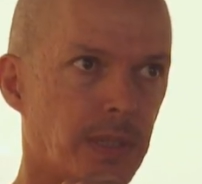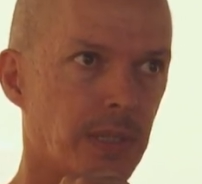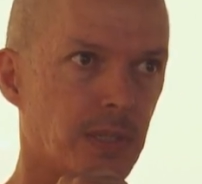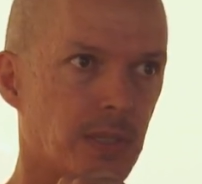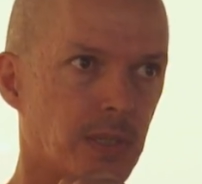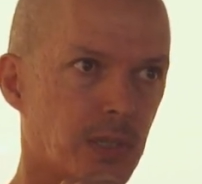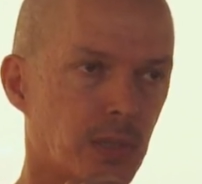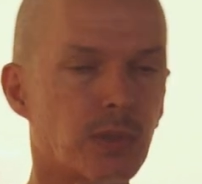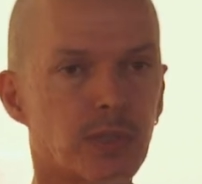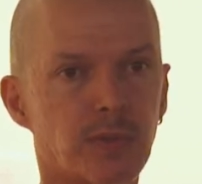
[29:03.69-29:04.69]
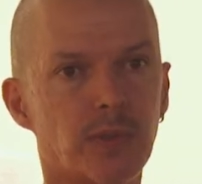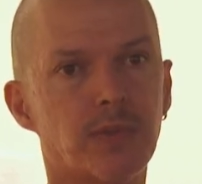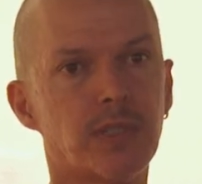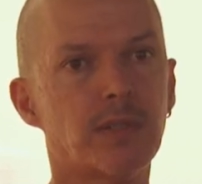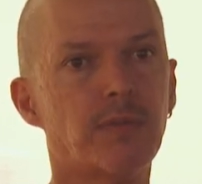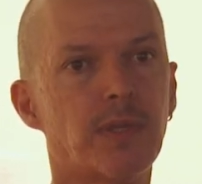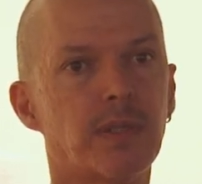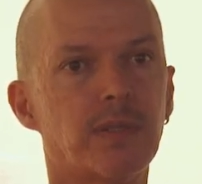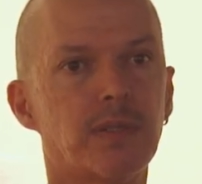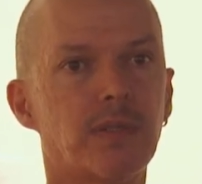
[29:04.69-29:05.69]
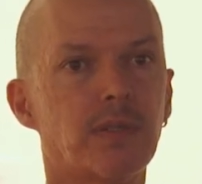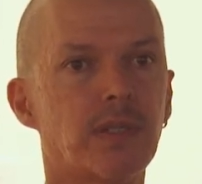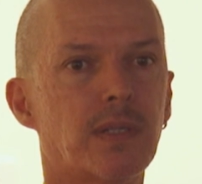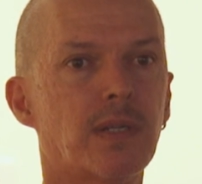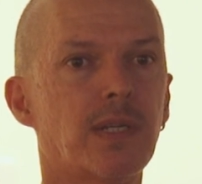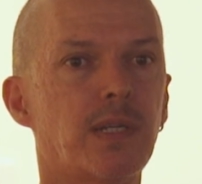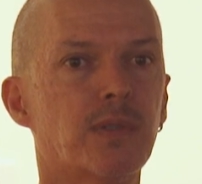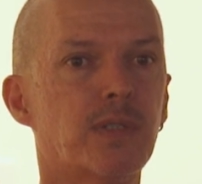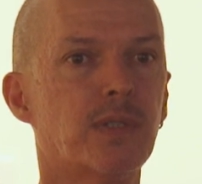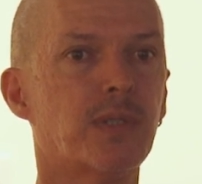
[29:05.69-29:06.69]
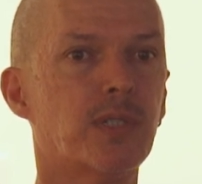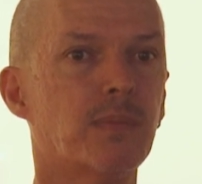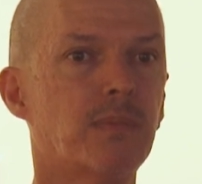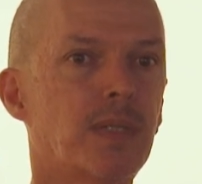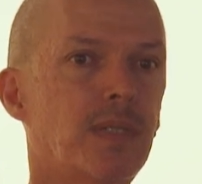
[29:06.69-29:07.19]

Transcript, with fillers: and that's just chockers full of stuff that I, I hang on to, which I'm